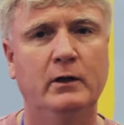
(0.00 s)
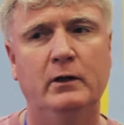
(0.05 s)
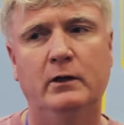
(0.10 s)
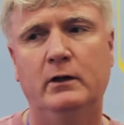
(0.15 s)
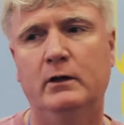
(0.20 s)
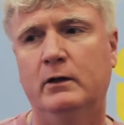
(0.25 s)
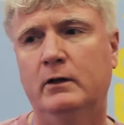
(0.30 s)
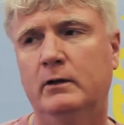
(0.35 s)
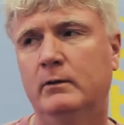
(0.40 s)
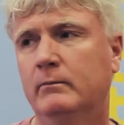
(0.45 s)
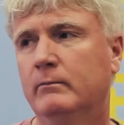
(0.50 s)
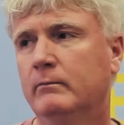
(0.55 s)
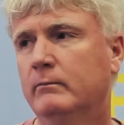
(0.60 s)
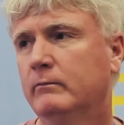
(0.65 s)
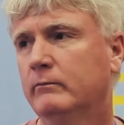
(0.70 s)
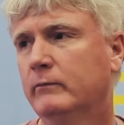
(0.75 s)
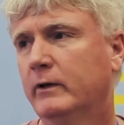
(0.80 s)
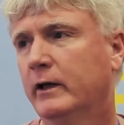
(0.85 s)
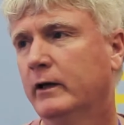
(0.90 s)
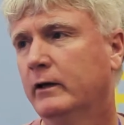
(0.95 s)

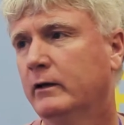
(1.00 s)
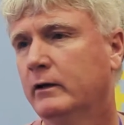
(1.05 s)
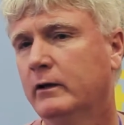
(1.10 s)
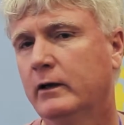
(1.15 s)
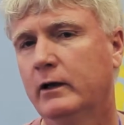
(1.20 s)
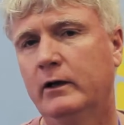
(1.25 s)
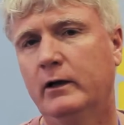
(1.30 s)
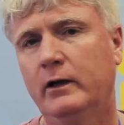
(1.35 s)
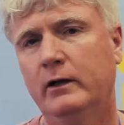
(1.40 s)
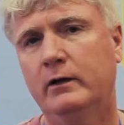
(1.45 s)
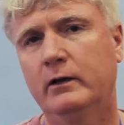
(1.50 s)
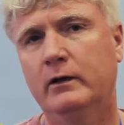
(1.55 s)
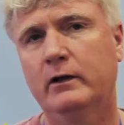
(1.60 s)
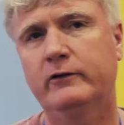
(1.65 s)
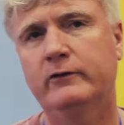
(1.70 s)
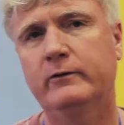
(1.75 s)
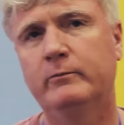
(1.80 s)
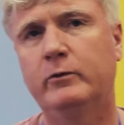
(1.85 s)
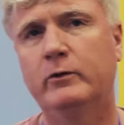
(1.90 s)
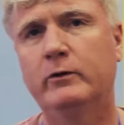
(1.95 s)
And I think
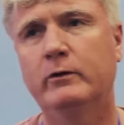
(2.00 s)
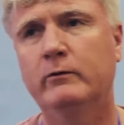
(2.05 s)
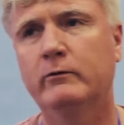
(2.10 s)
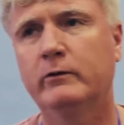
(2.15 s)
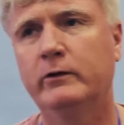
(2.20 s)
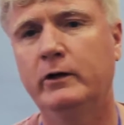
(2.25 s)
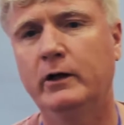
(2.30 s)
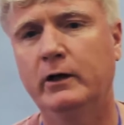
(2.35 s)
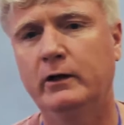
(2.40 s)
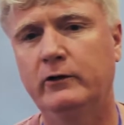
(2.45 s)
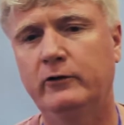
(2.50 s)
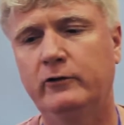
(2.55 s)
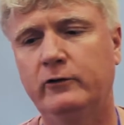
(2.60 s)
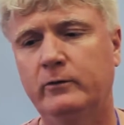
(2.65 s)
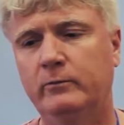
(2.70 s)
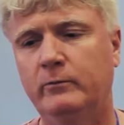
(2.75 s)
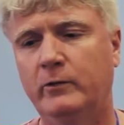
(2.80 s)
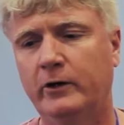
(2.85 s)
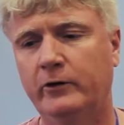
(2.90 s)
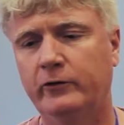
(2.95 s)
that's important when you get into
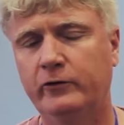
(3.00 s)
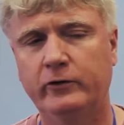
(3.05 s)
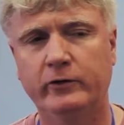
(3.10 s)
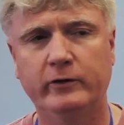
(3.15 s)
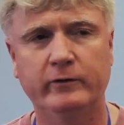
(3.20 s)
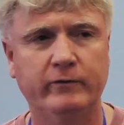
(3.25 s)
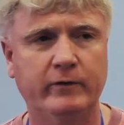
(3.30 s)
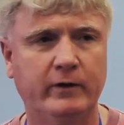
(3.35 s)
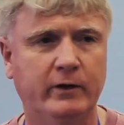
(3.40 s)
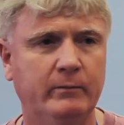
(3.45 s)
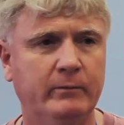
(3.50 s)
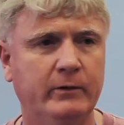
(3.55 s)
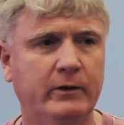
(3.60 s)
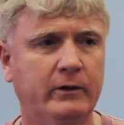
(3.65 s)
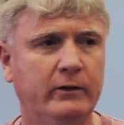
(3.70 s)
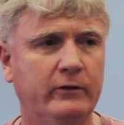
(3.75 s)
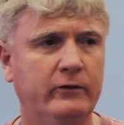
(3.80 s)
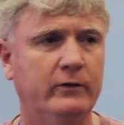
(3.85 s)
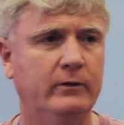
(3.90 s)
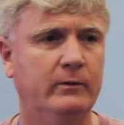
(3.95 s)
a monitoring
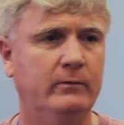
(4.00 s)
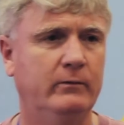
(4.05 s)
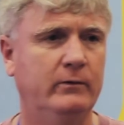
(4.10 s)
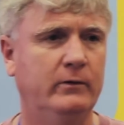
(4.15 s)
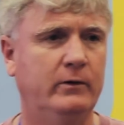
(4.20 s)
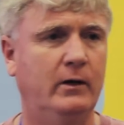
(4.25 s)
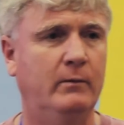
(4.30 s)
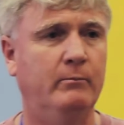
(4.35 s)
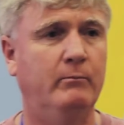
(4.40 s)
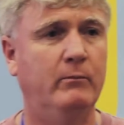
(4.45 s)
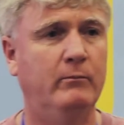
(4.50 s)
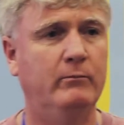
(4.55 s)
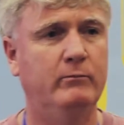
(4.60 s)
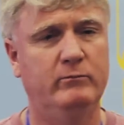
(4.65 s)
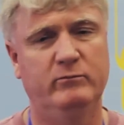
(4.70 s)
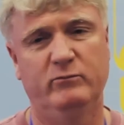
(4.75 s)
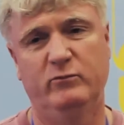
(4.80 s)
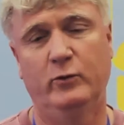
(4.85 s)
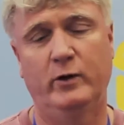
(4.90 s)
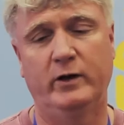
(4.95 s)
environment.
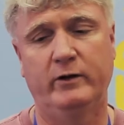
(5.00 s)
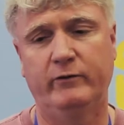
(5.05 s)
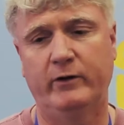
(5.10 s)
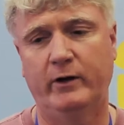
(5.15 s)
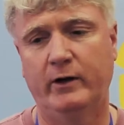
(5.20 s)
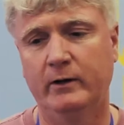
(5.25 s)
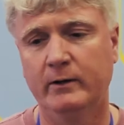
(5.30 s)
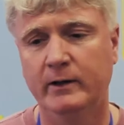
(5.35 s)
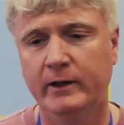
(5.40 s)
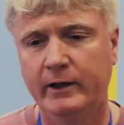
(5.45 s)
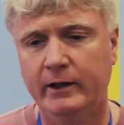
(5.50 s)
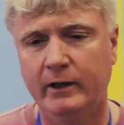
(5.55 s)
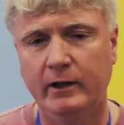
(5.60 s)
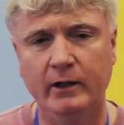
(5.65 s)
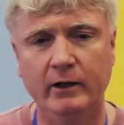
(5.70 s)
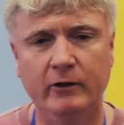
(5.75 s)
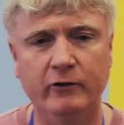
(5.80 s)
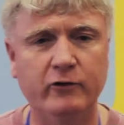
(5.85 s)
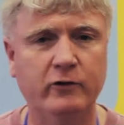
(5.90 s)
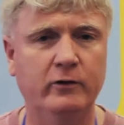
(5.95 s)
One of our
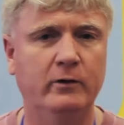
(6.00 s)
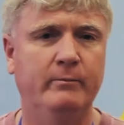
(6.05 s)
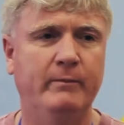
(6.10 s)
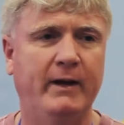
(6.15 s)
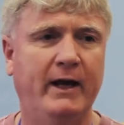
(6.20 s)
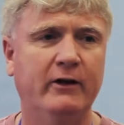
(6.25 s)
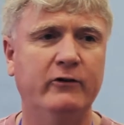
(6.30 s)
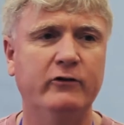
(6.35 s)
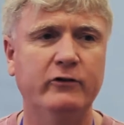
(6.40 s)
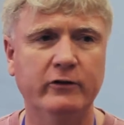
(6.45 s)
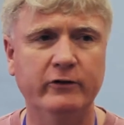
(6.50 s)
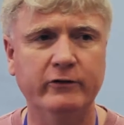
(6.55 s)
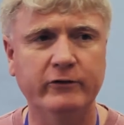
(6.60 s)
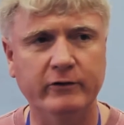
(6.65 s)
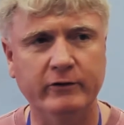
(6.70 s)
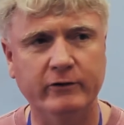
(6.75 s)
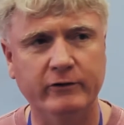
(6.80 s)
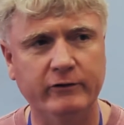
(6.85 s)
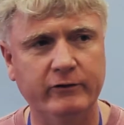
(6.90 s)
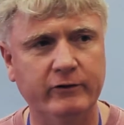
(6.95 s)
internal mantras
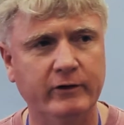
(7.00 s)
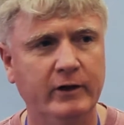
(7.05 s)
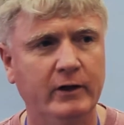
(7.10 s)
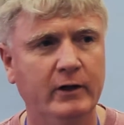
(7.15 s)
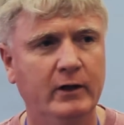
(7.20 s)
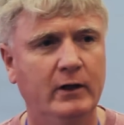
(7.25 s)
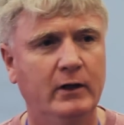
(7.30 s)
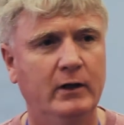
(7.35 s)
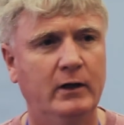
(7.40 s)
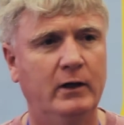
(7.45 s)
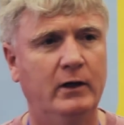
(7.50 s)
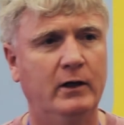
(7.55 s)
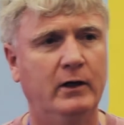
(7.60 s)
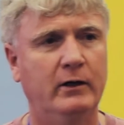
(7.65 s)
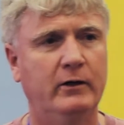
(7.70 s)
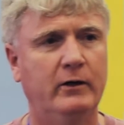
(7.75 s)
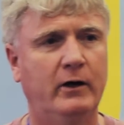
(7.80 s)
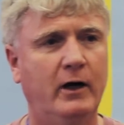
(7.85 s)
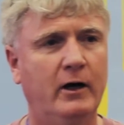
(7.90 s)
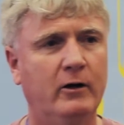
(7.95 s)
is
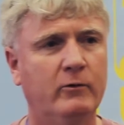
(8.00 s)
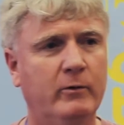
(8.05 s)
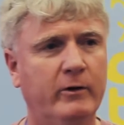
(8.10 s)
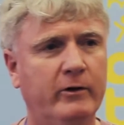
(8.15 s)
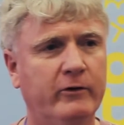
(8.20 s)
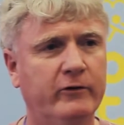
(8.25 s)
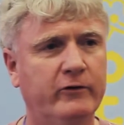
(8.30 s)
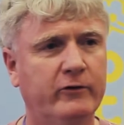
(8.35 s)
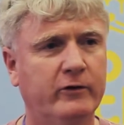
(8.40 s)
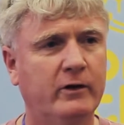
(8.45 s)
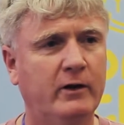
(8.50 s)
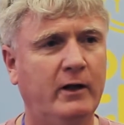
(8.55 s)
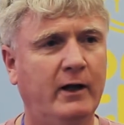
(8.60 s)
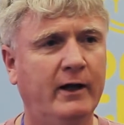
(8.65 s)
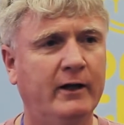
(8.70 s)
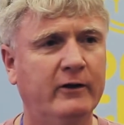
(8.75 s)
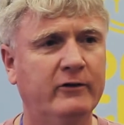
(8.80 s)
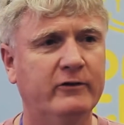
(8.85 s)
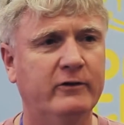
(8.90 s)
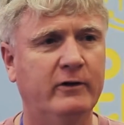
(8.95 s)
the hardware is the
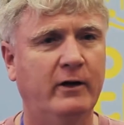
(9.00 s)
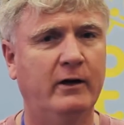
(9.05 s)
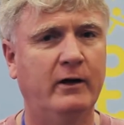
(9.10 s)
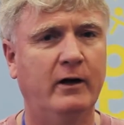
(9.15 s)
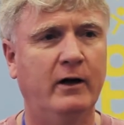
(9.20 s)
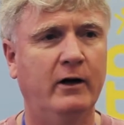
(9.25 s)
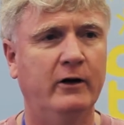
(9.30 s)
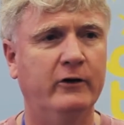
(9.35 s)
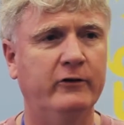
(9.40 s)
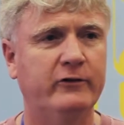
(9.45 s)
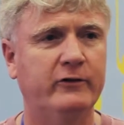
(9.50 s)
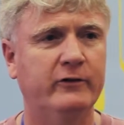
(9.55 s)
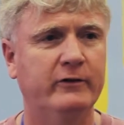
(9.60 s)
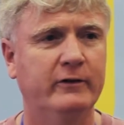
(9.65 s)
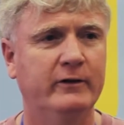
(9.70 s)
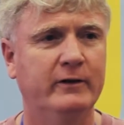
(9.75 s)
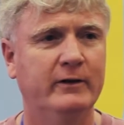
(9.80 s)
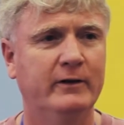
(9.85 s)
client's, not ours.